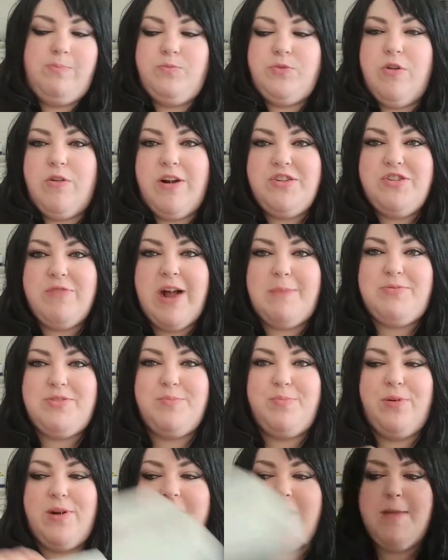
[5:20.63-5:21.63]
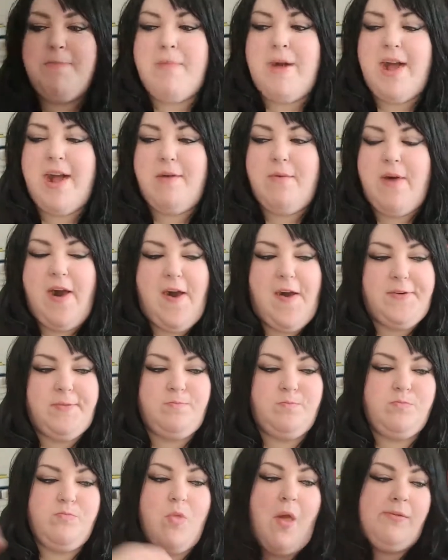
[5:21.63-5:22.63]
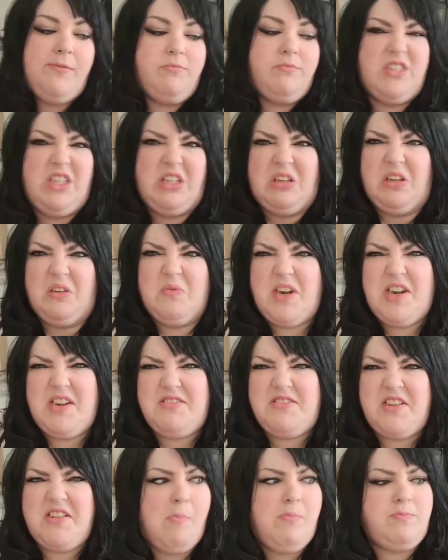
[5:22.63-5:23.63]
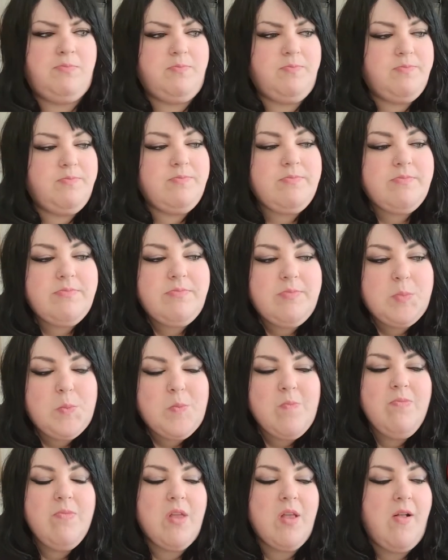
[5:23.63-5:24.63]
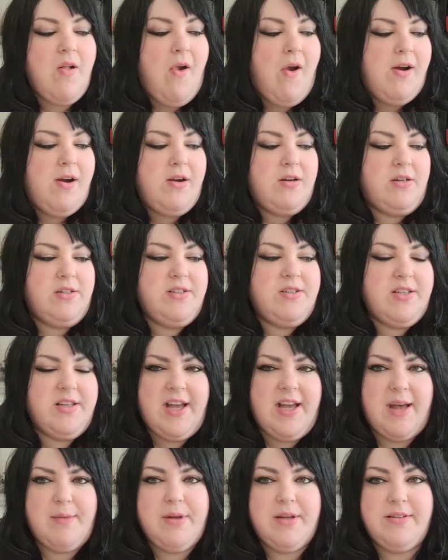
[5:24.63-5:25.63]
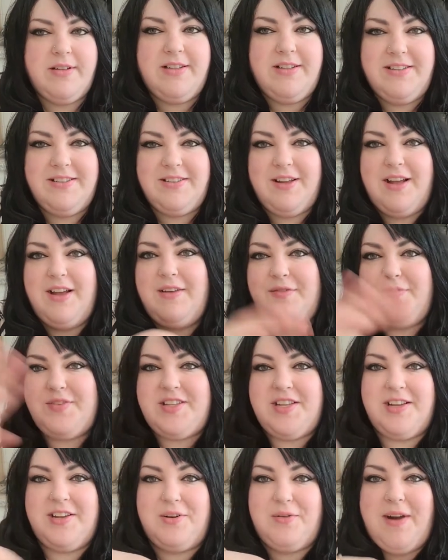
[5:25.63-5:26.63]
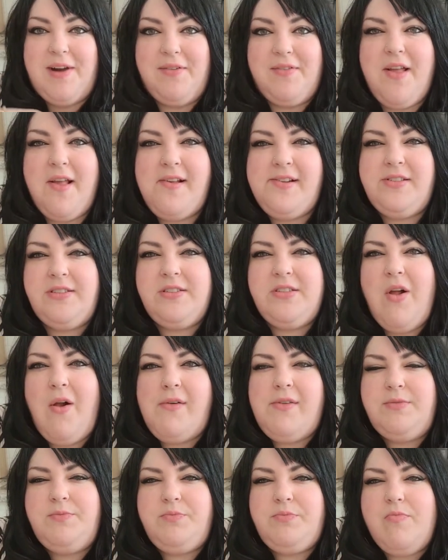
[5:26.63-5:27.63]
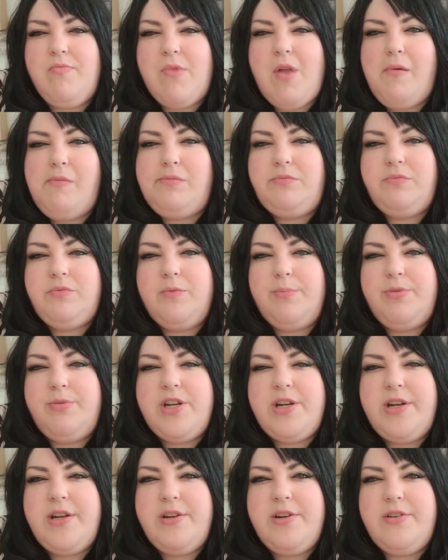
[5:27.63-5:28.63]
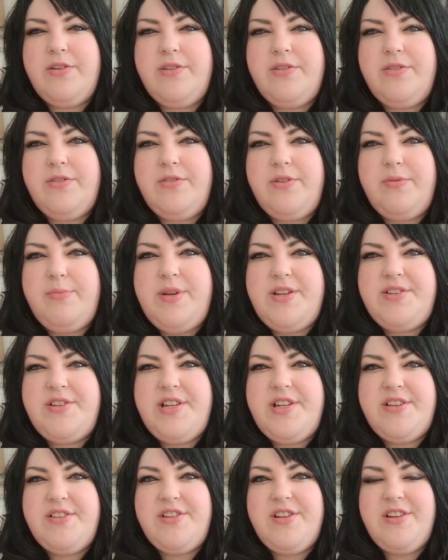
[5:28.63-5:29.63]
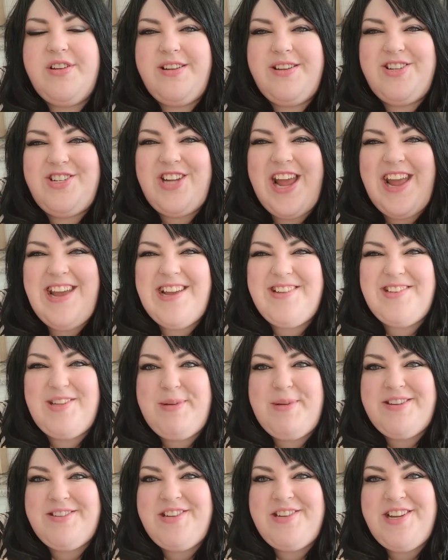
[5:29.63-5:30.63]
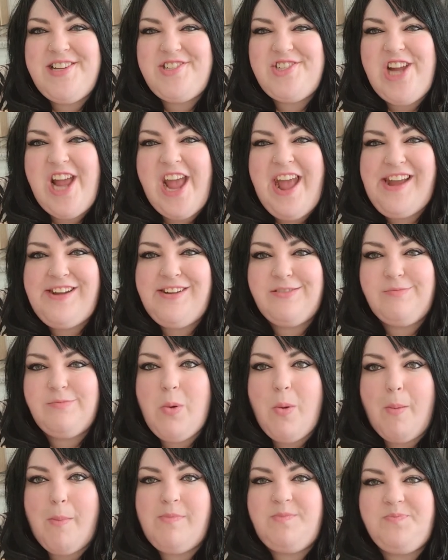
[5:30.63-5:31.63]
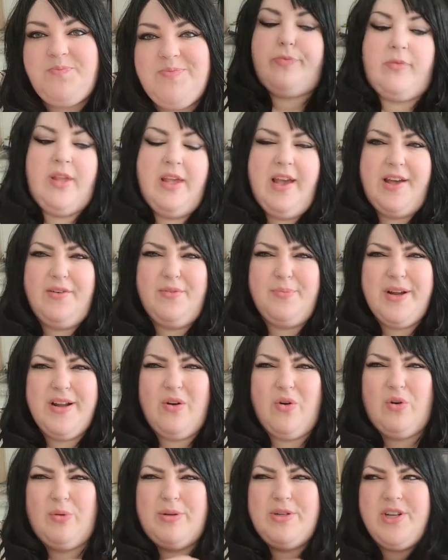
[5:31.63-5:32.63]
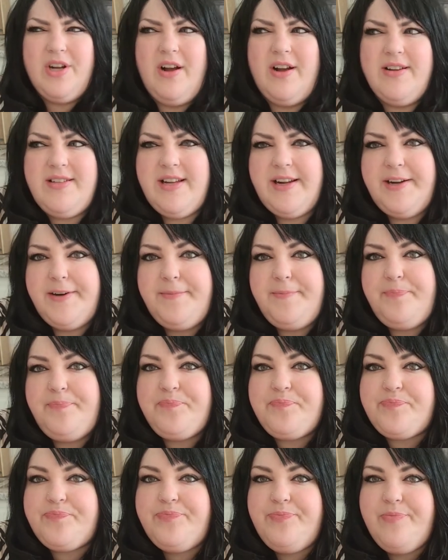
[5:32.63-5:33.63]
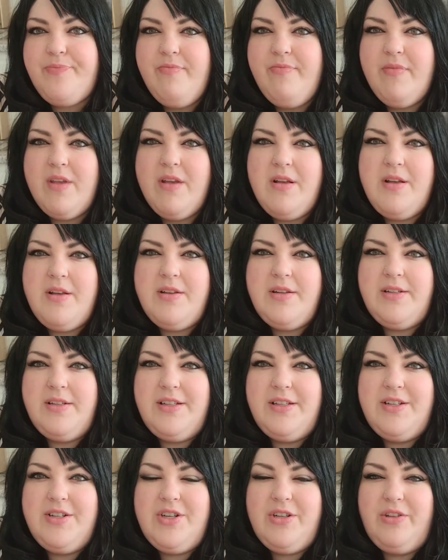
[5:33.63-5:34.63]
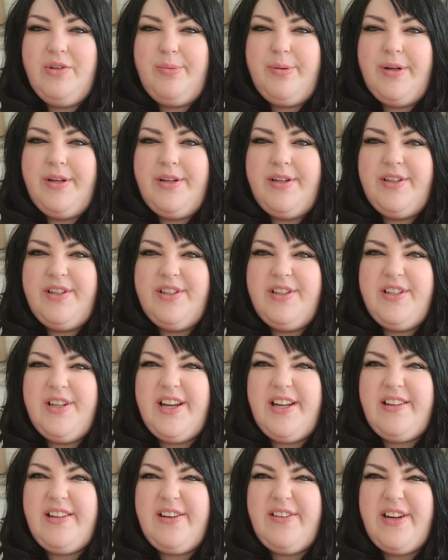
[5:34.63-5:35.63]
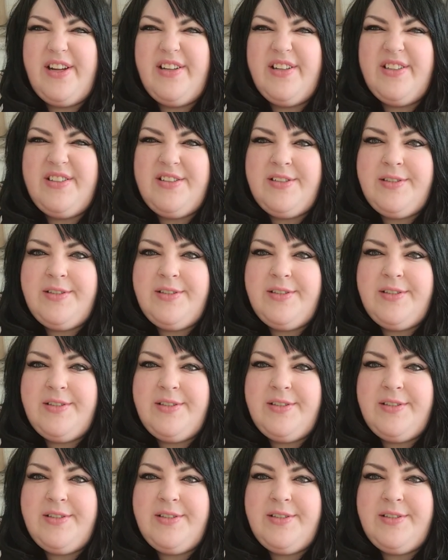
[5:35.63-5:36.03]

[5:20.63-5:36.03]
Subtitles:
Crunchwrap Supreme, my way. Ugh, why did I say that? Honestly, habit of seeing it around. Jay, you're the bee's knees. Shay is the bee's knees, Shay! Yeah, I don't bring a whole bunch of guys here. Chalupa. Hi, Lyra.